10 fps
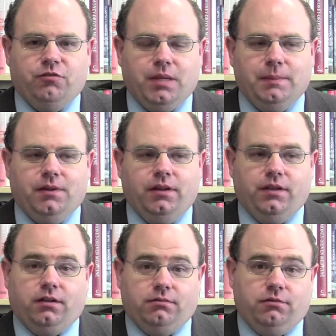of people in
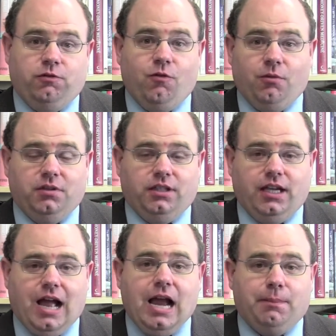the formerly
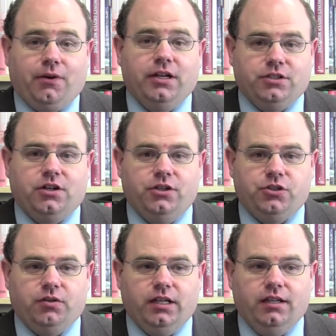high priced
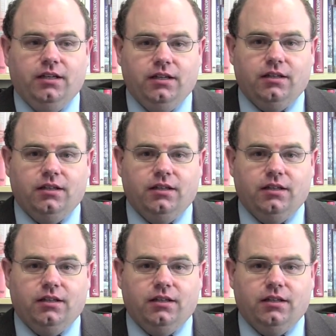country